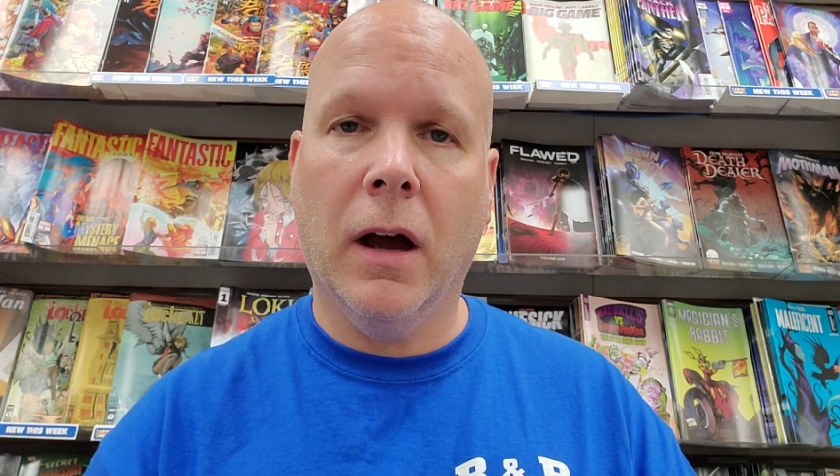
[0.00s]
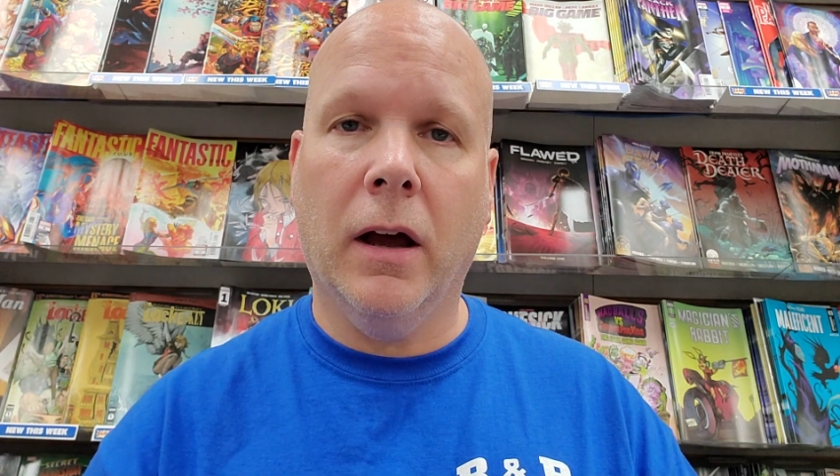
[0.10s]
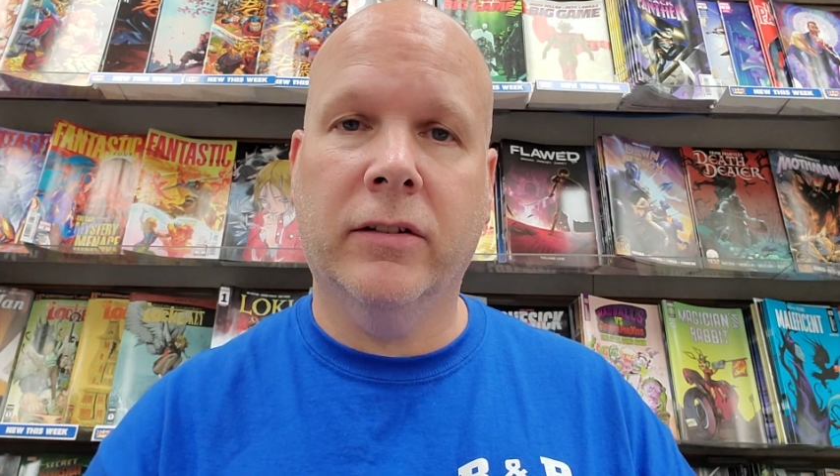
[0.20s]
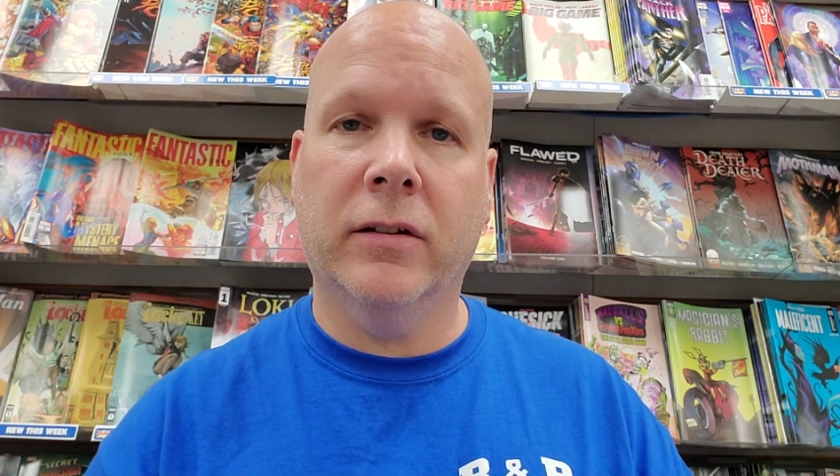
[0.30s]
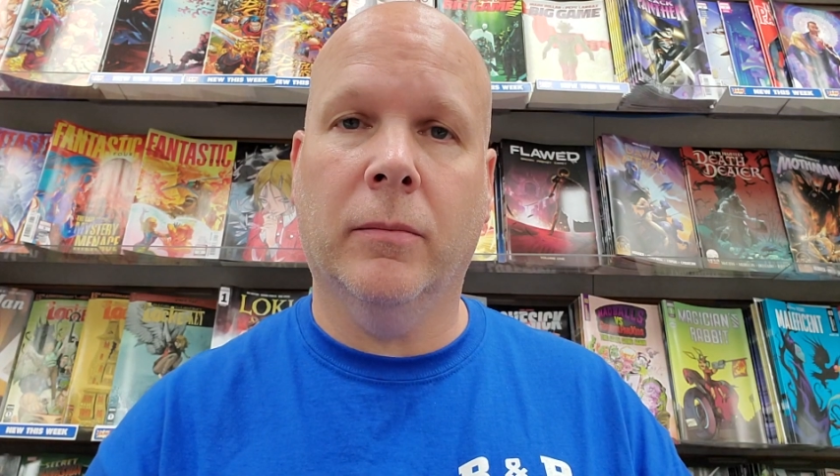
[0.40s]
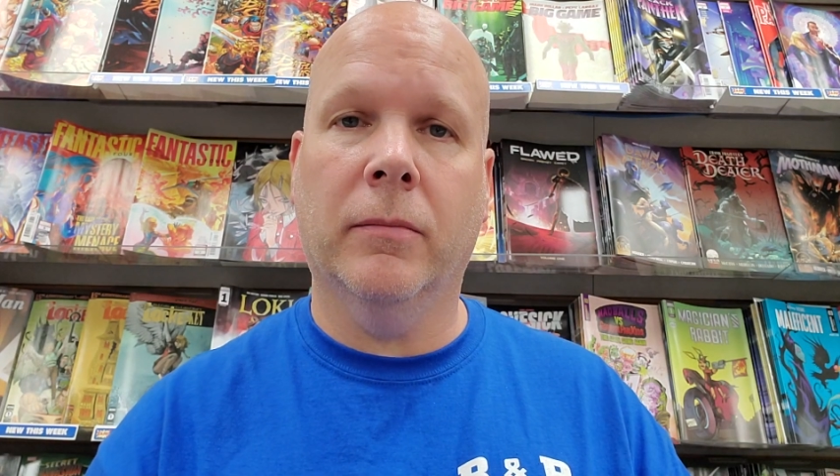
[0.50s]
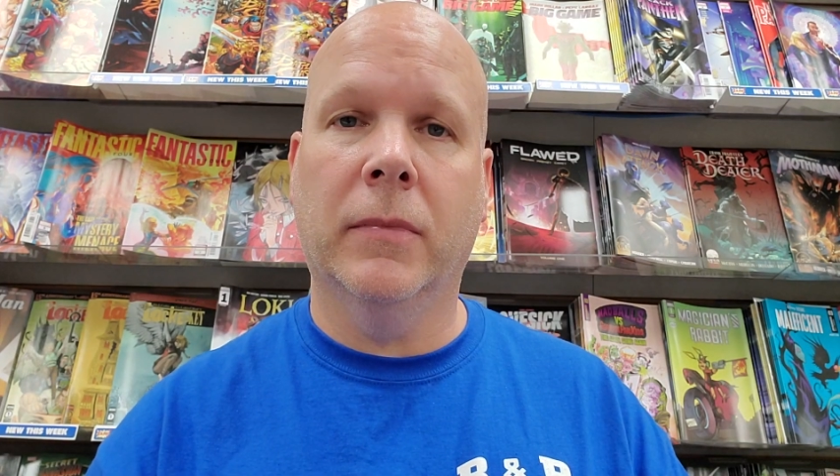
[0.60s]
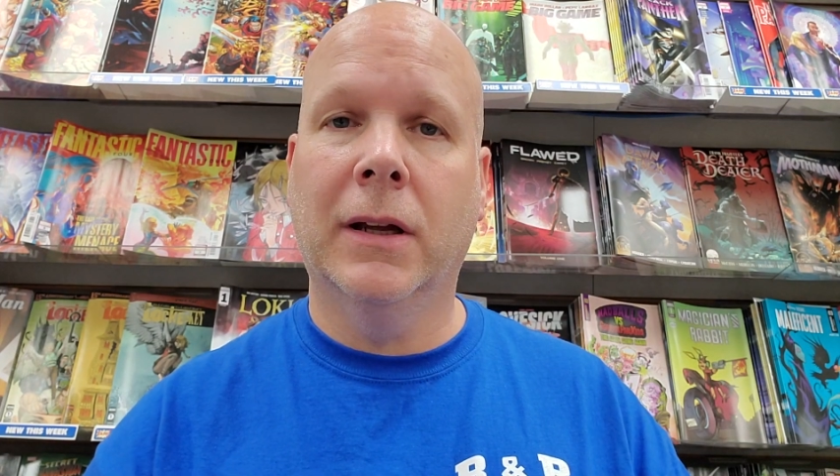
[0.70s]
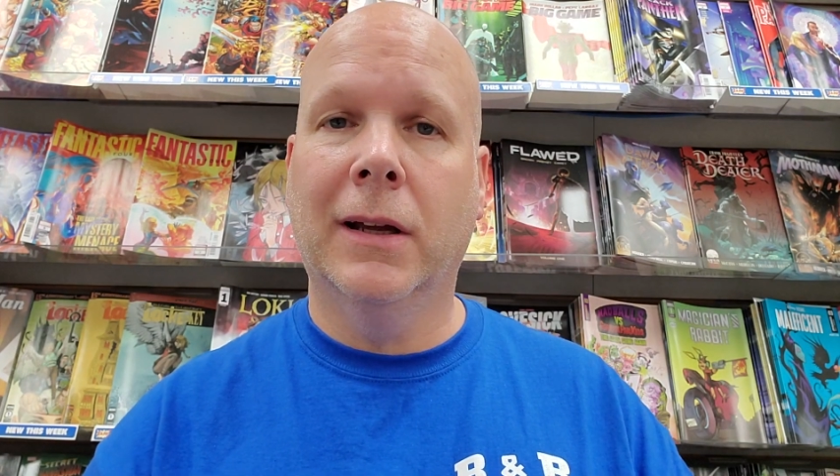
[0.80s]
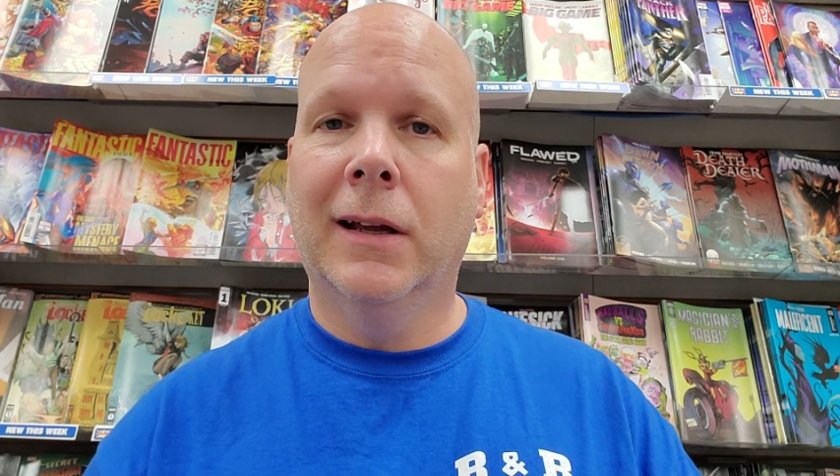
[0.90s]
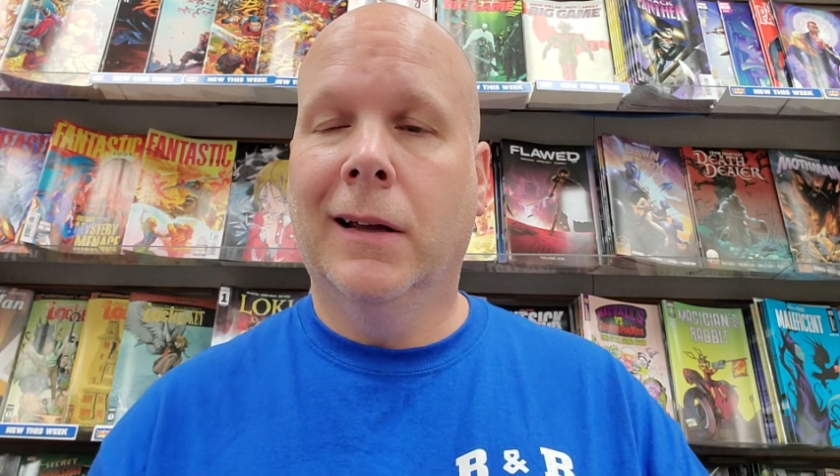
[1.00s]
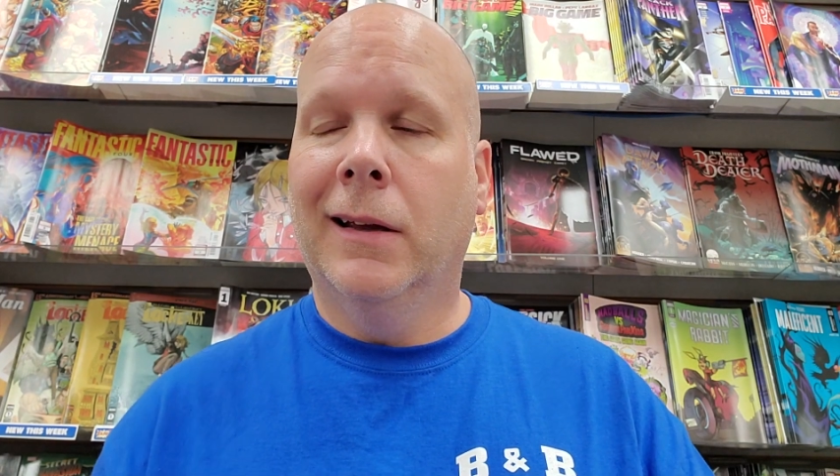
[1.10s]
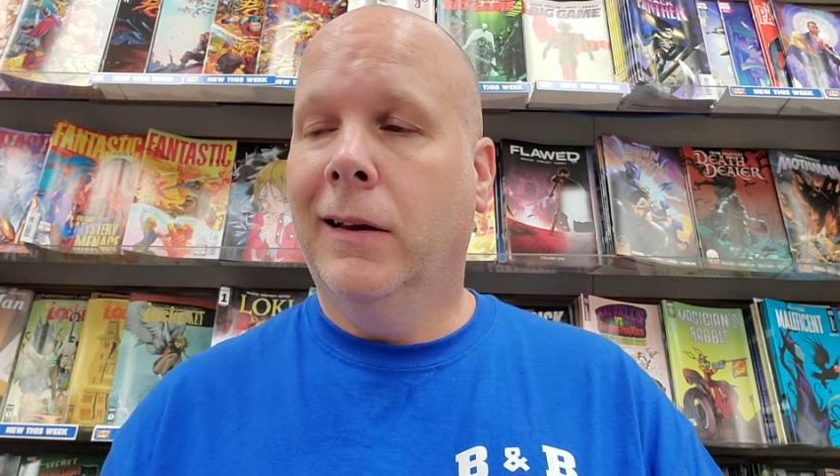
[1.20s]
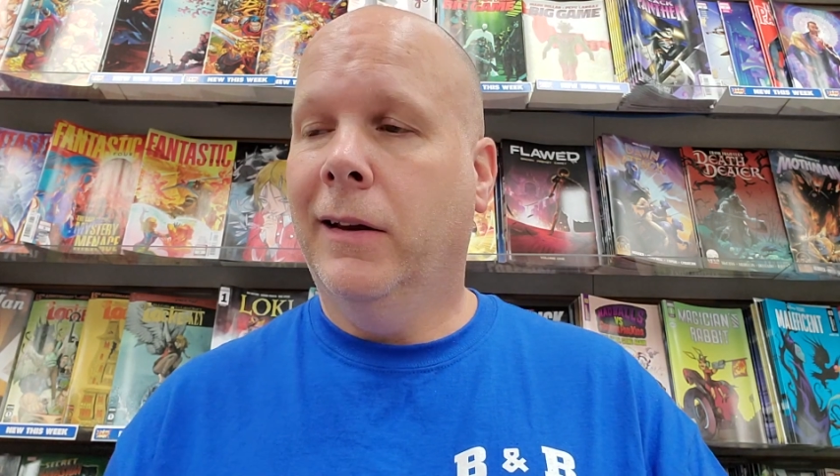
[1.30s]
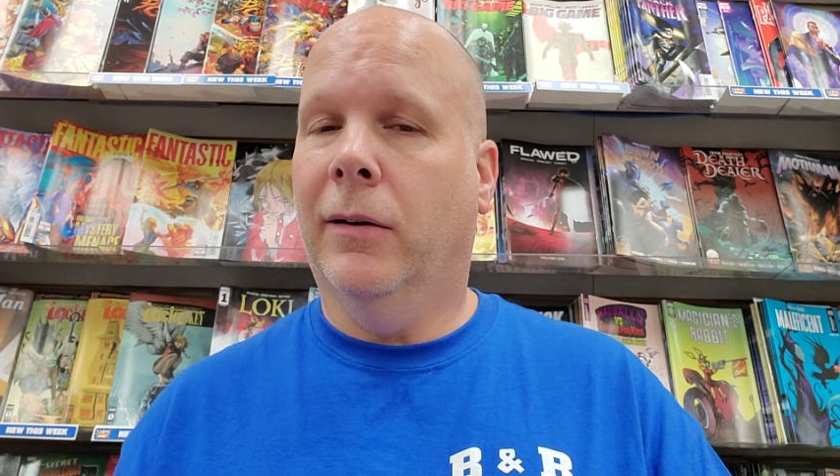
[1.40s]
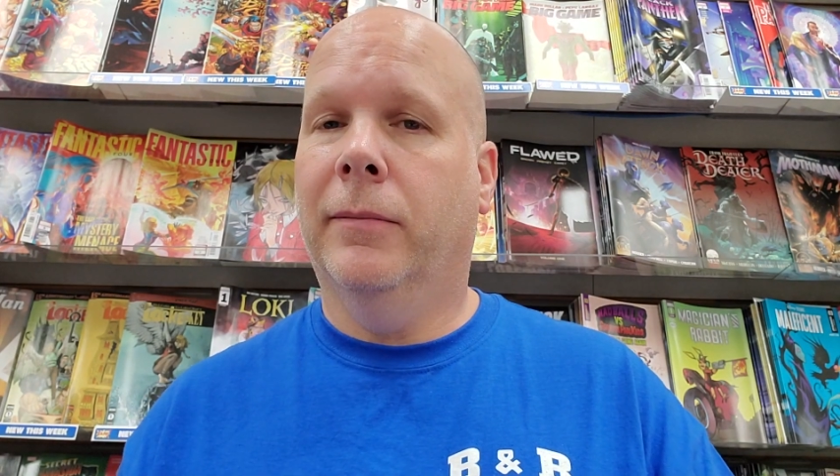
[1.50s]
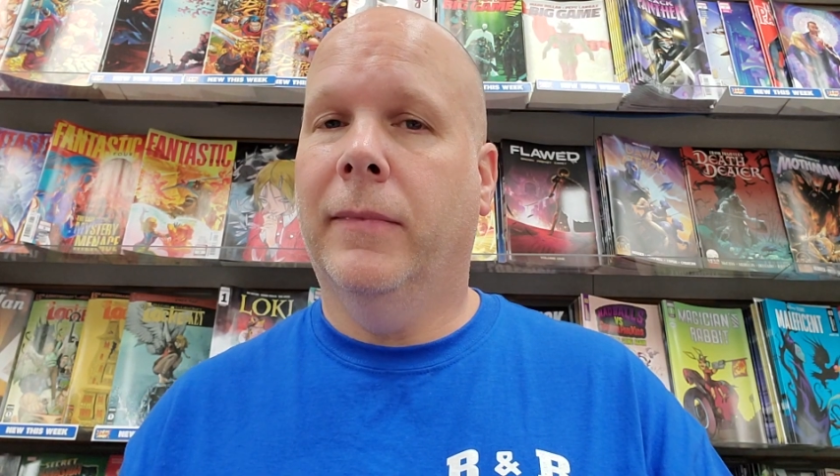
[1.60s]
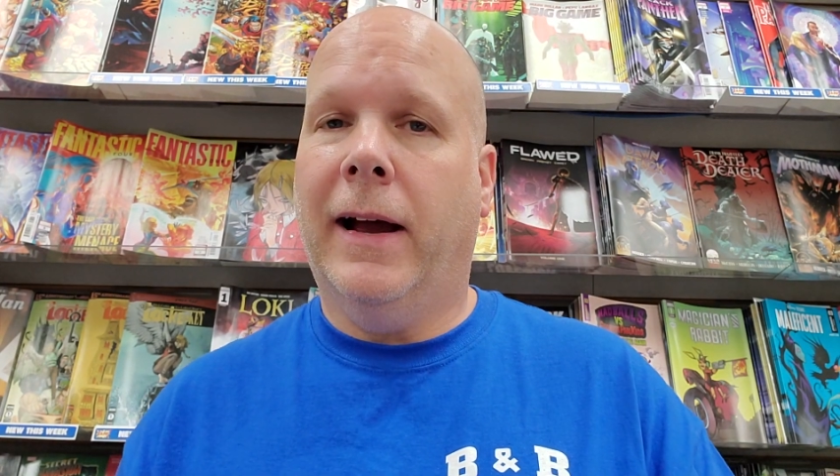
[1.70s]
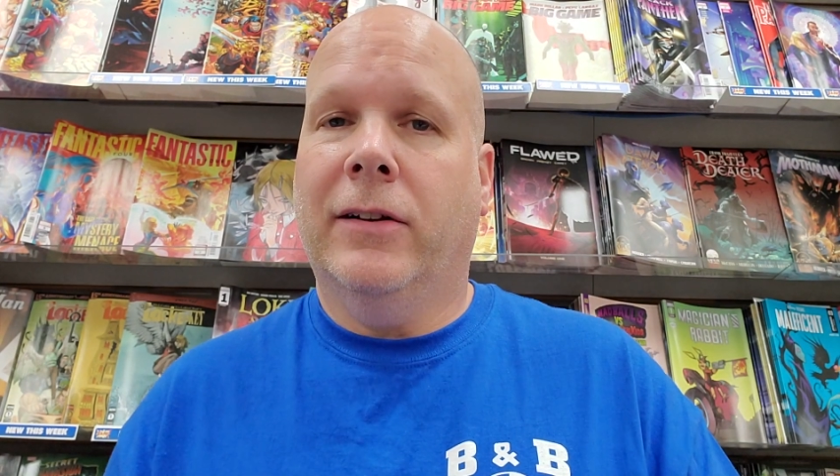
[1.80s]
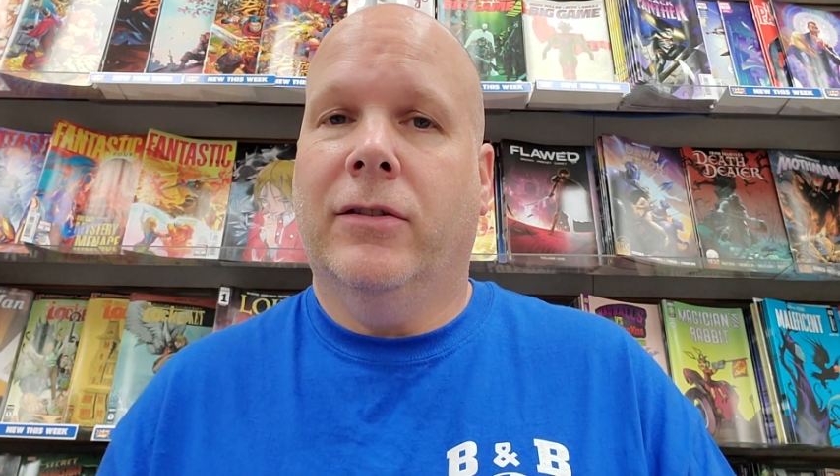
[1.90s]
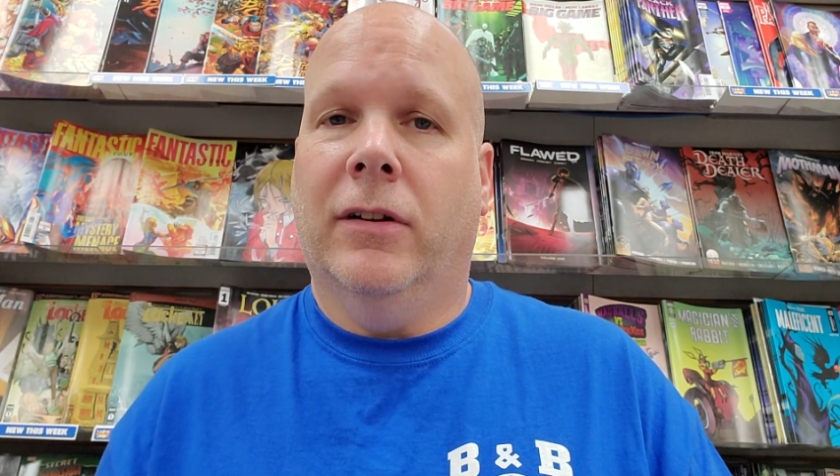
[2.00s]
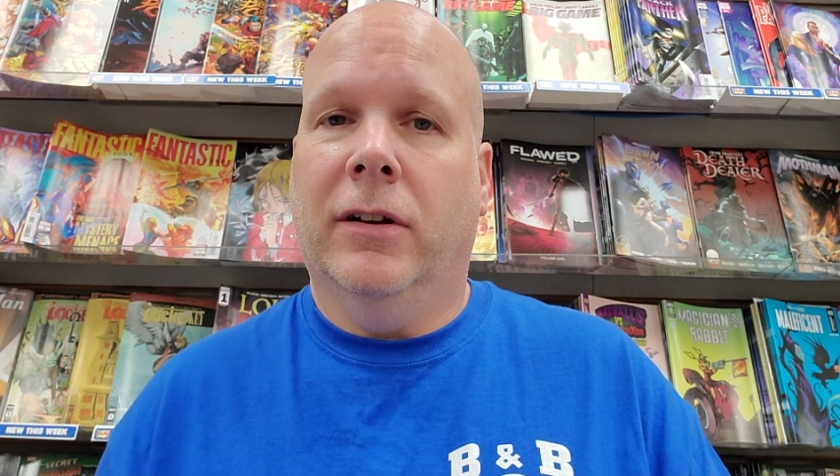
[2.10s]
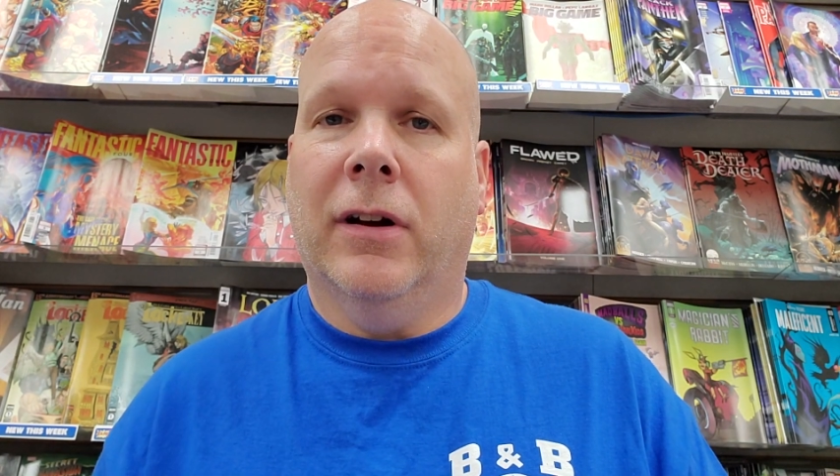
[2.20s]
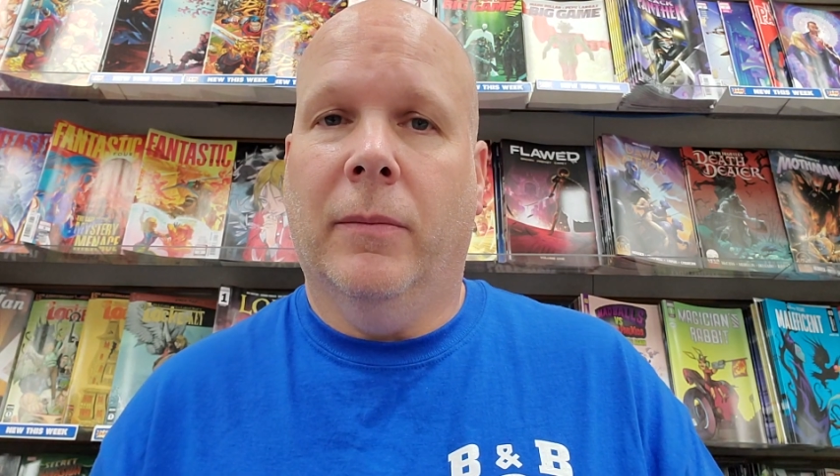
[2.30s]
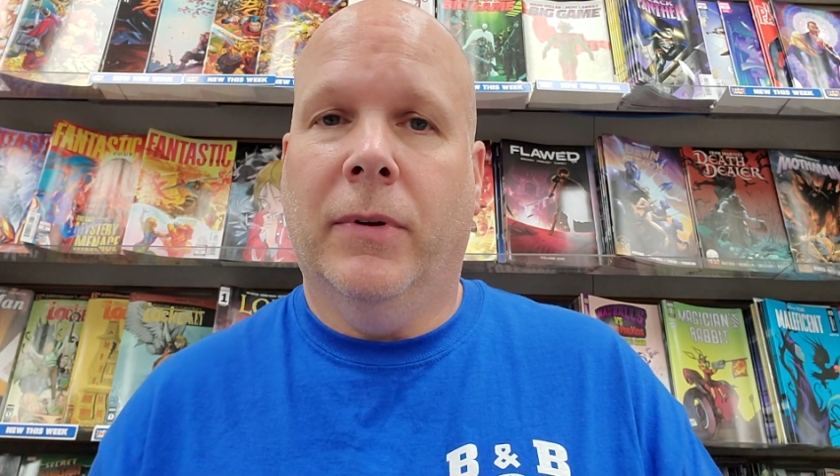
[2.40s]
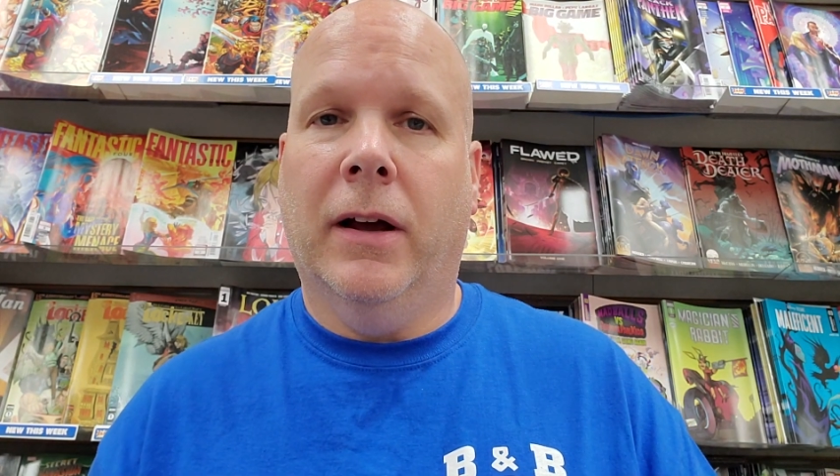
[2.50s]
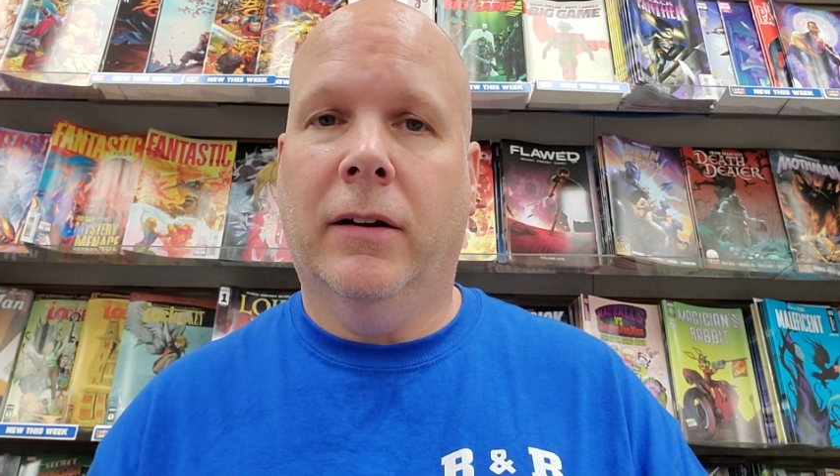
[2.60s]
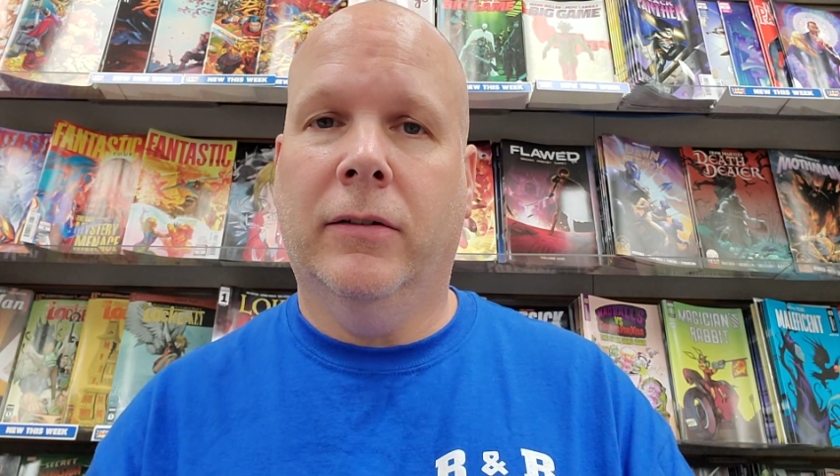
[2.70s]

some, action on the top 10.